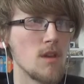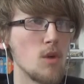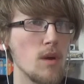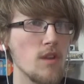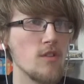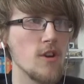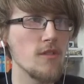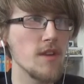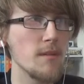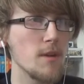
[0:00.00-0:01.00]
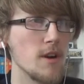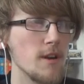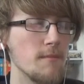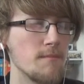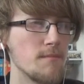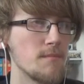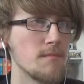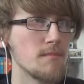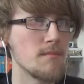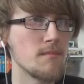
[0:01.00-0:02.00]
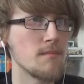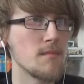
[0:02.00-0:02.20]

Oh wait, it's not over yet. Okay. This will warm me up.